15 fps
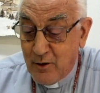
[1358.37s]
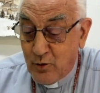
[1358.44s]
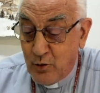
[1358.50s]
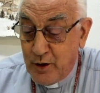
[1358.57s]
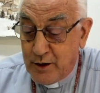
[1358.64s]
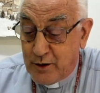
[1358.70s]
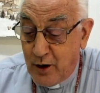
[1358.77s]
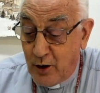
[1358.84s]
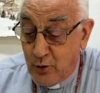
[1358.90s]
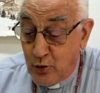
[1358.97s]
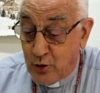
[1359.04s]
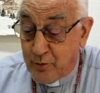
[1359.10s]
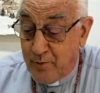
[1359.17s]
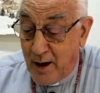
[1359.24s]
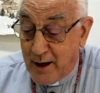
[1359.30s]
with the
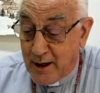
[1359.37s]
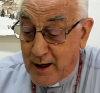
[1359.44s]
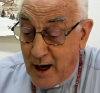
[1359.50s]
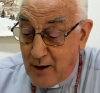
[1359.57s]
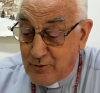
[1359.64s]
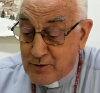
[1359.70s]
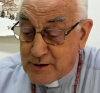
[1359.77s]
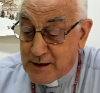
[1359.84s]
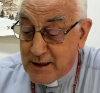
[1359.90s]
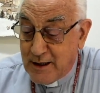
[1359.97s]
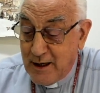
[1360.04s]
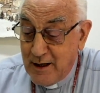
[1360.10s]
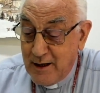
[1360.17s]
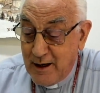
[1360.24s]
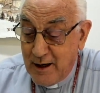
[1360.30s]
Urban Council
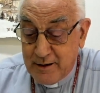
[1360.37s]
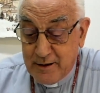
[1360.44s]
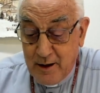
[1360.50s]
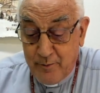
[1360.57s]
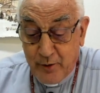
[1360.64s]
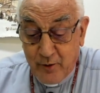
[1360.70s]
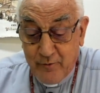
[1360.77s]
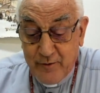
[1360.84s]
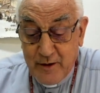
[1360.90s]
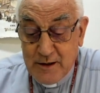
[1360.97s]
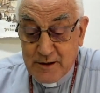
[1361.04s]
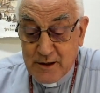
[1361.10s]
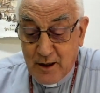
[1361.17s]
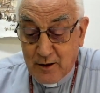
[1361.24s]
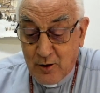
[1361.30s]
and the
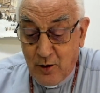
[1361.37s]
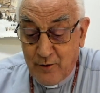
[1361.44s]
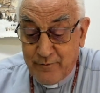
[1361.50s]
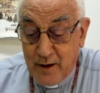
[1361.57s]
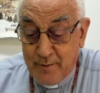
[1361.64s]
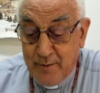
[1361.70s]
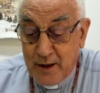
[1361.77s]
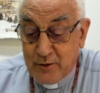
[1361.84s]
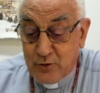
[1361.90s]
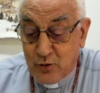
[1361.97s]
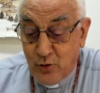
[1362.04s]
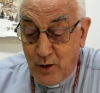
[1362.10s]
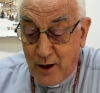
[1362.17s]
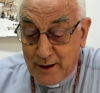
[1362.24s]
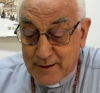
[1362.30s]
provincial government
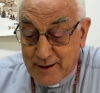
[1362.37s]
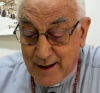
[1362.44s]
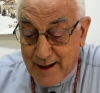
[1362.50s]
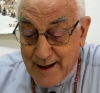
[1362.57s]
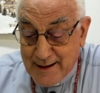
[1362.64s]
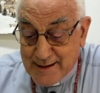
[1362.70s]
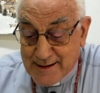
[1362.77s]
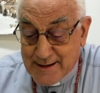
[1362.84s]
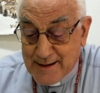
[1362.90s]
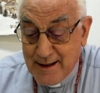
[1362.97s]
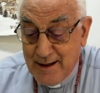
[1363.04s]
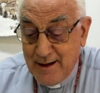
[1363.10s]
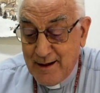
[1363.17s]
to address